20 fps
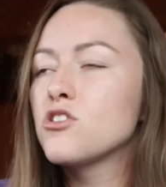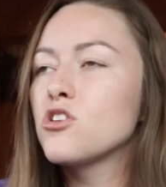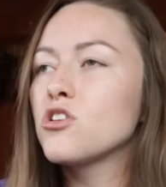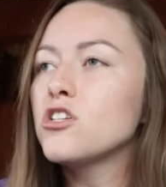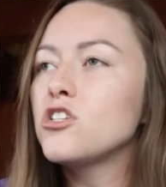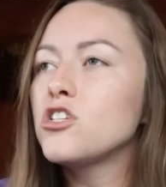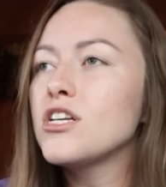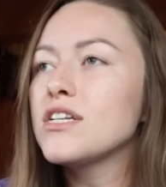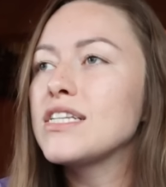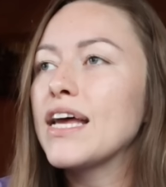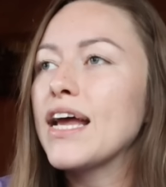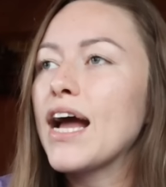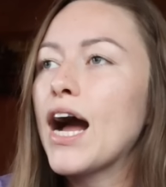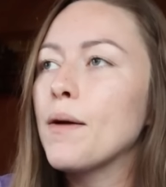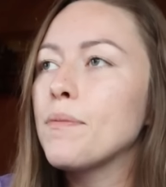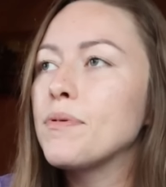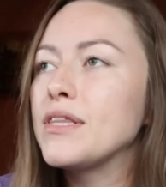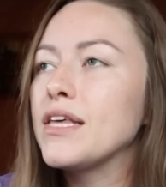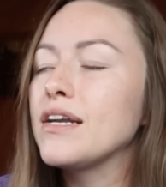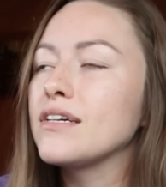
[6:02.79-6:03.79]
So let's just say,
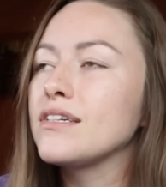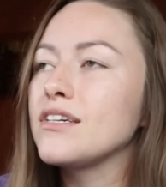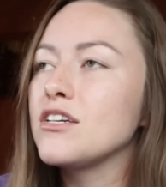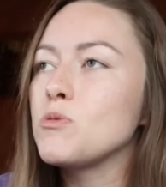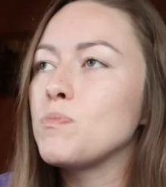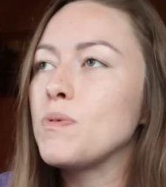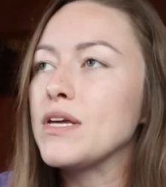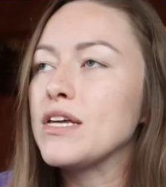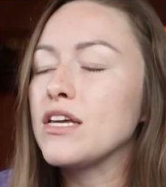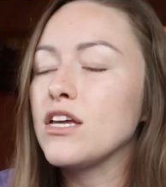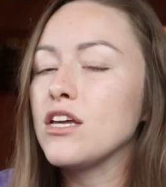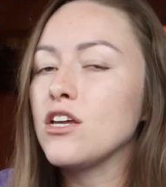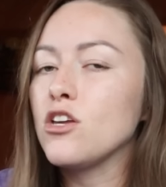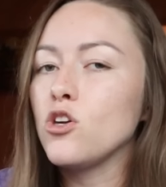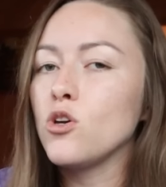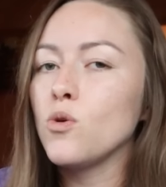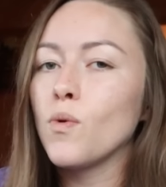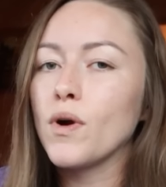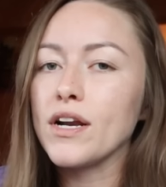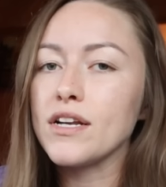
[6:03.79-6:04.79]
hypothetically speaking,
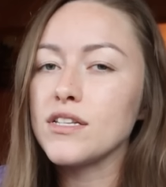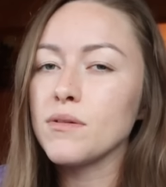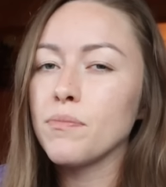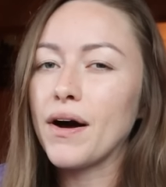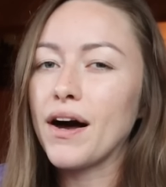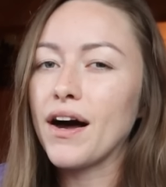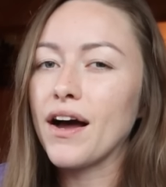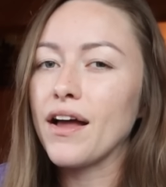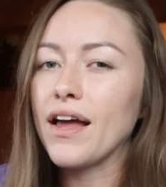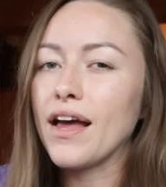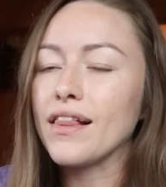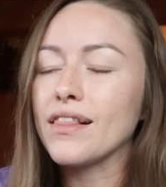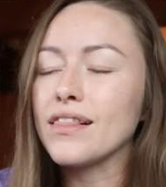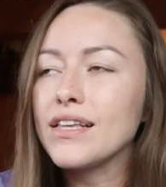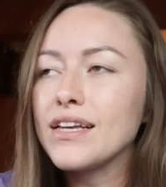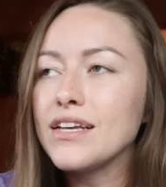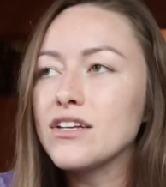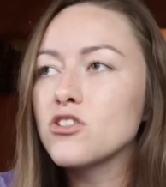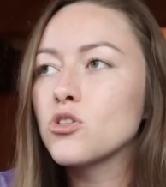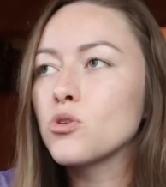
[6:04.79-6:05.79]
you wanted to buy at
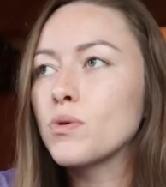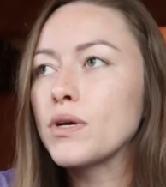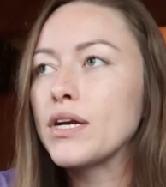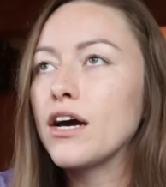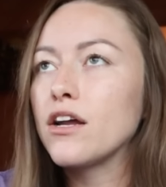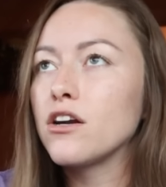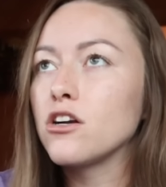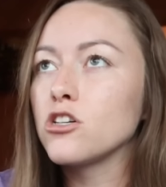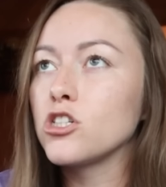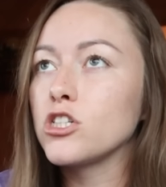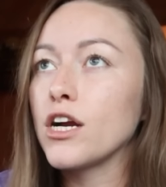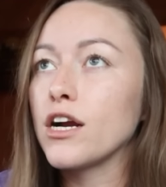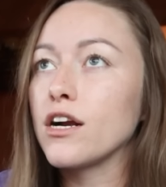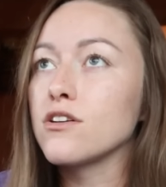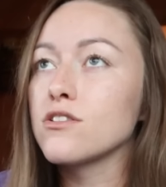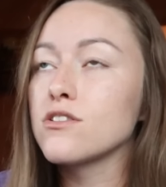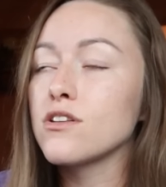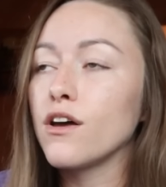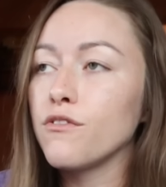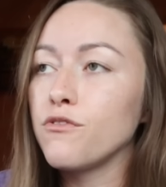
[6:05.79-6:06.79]
least 300
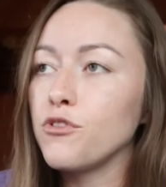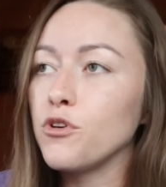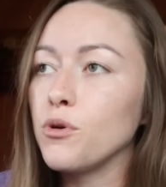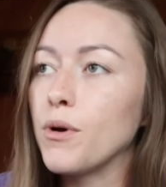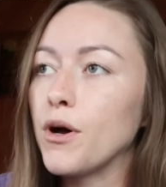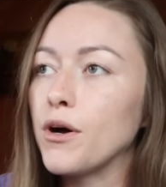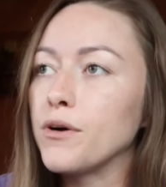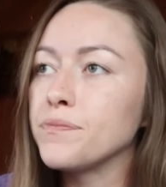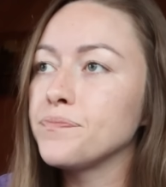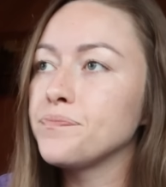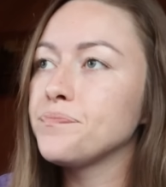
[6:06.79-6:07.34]
shares of Fubo.